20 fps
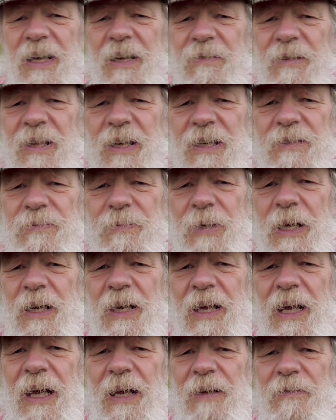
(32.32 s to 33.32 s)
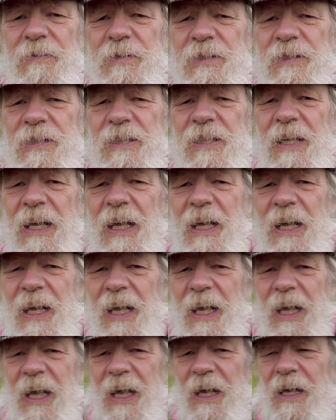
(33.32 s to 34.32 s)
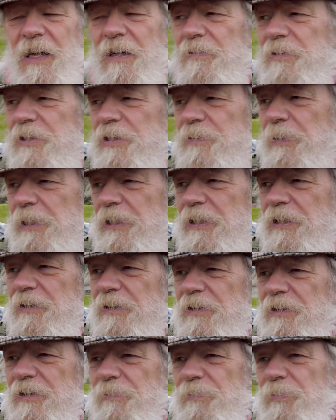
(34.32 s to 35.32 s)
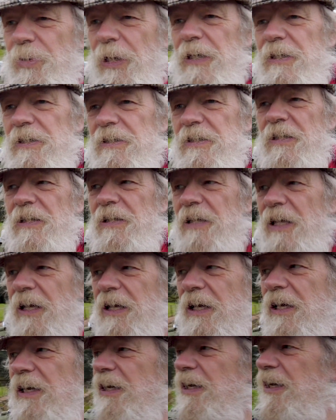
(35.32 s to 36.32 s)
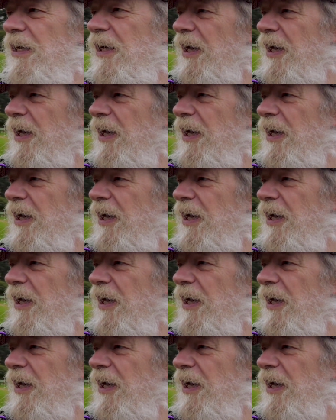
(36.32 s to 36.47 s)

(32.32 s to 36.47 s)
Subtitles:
Yeah, there's Mirehouse. Just been doing some painting there,